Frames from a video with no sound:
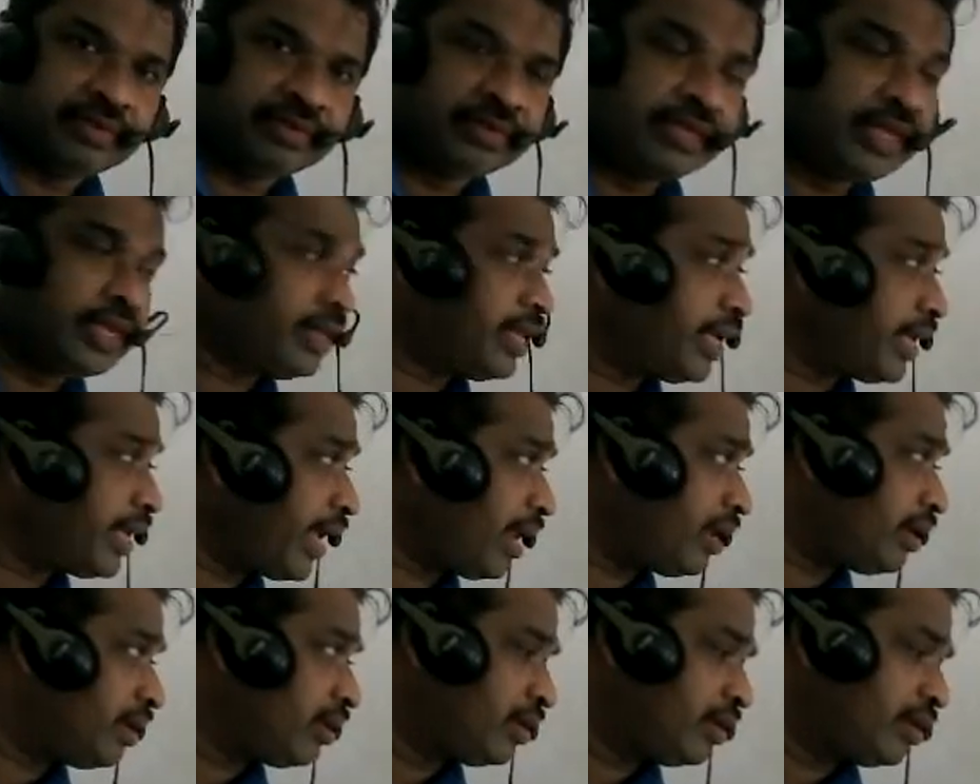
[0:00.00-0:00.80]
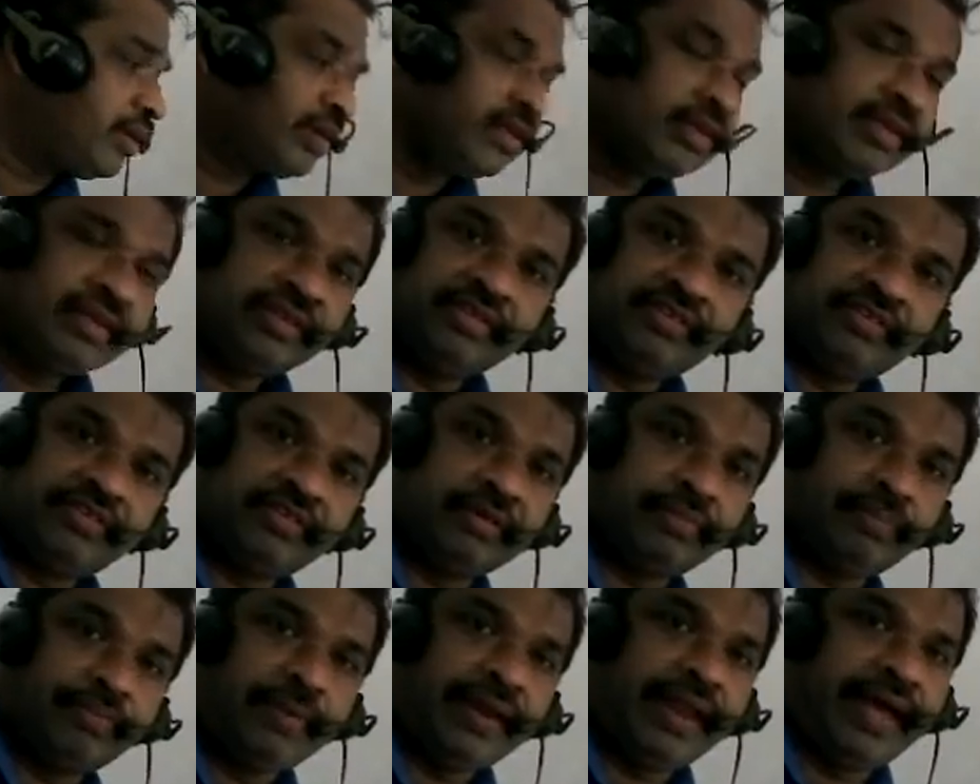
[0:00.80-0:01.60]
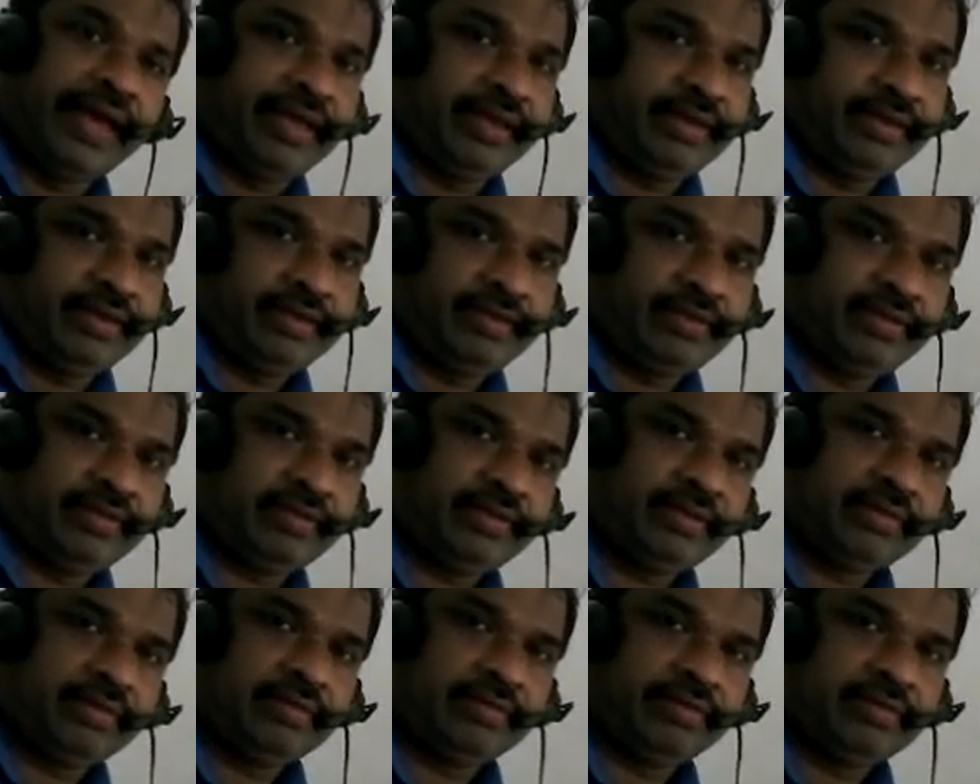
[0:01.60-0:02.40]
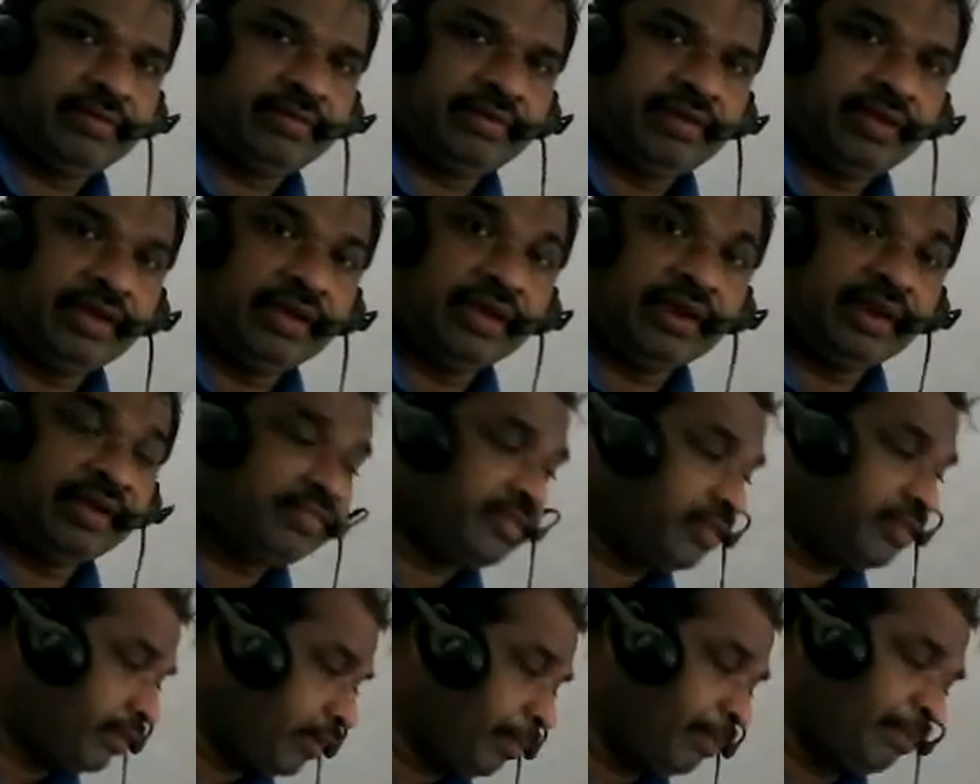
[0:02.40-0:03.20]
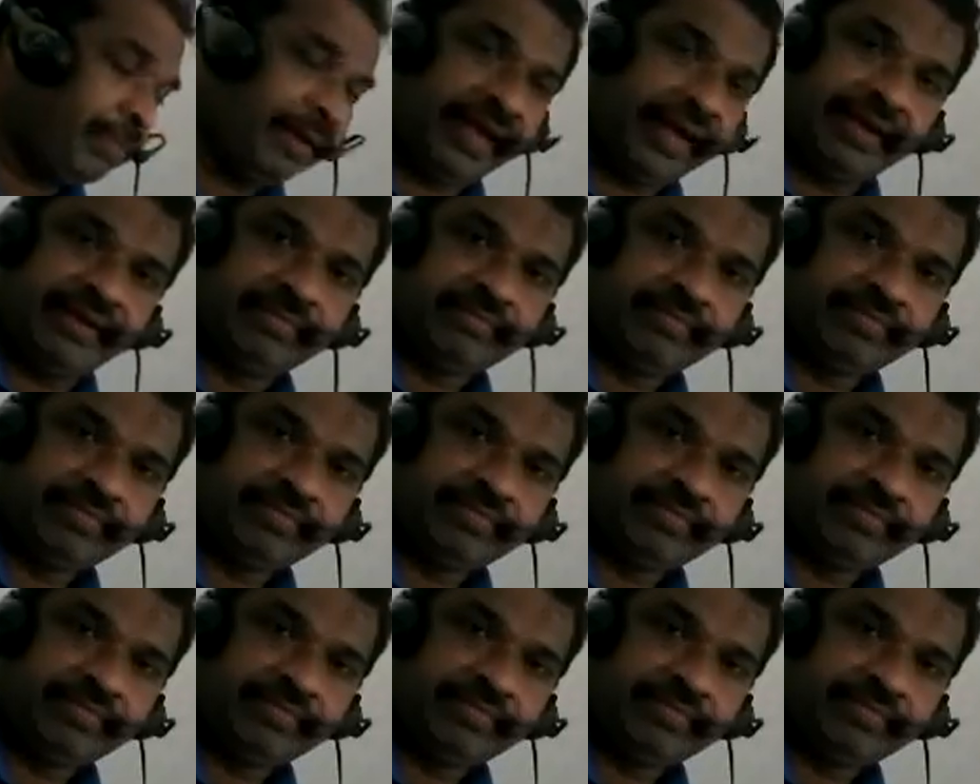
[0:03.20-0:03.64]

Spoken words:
then they can supply, increase supply.